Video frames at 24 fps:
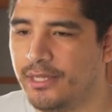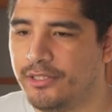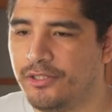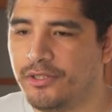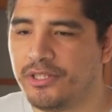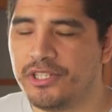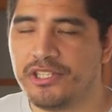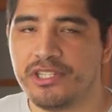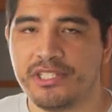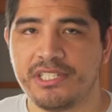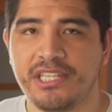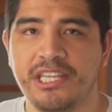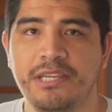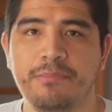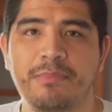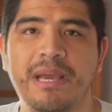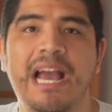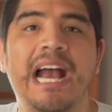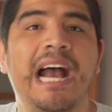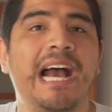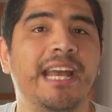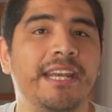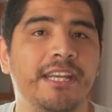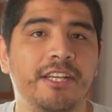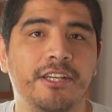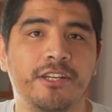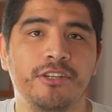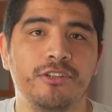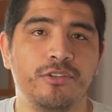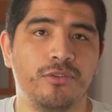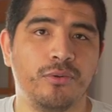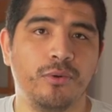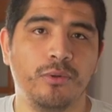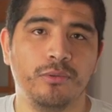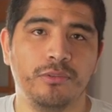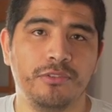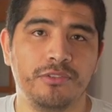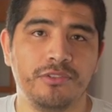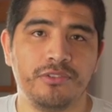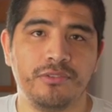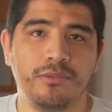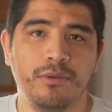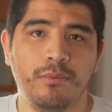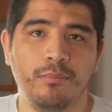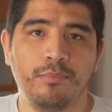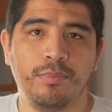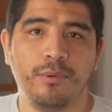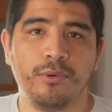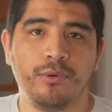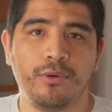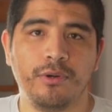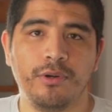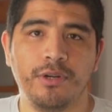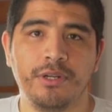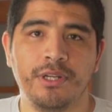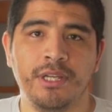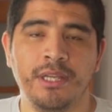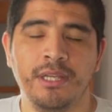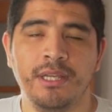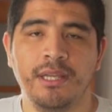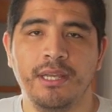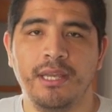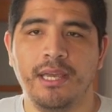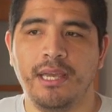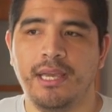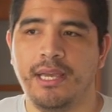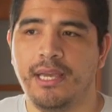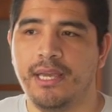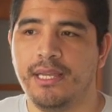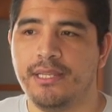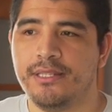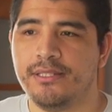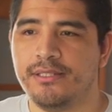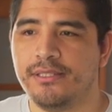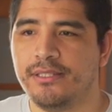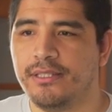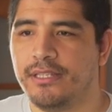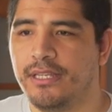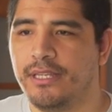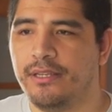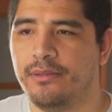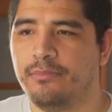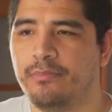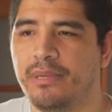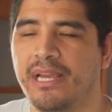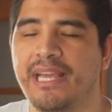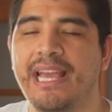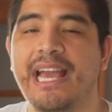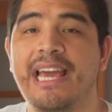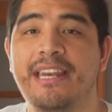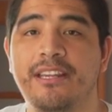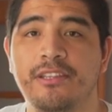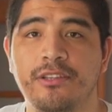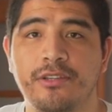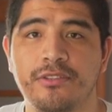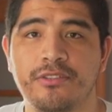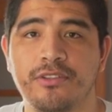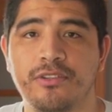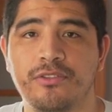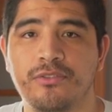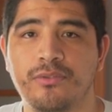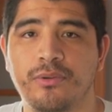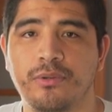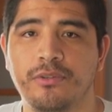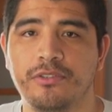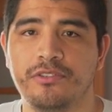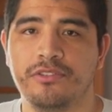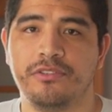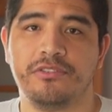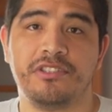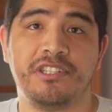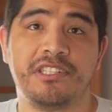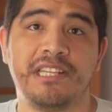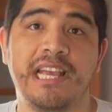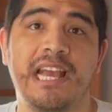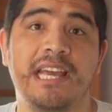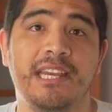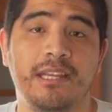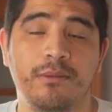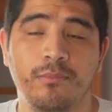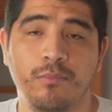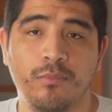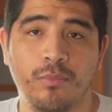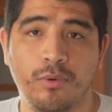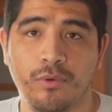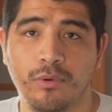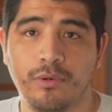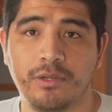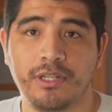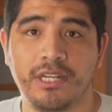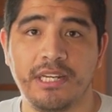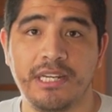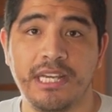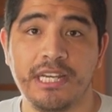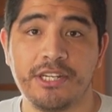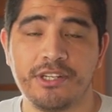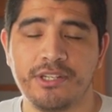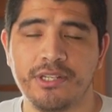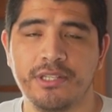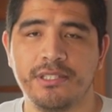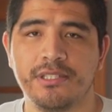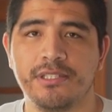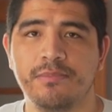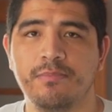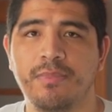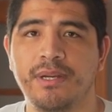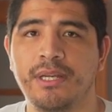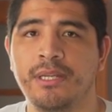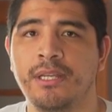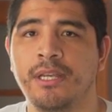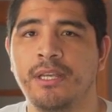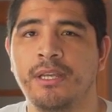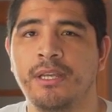you can just keep adding controllers to a board. And by adding those controllers, you're just adding more connections. But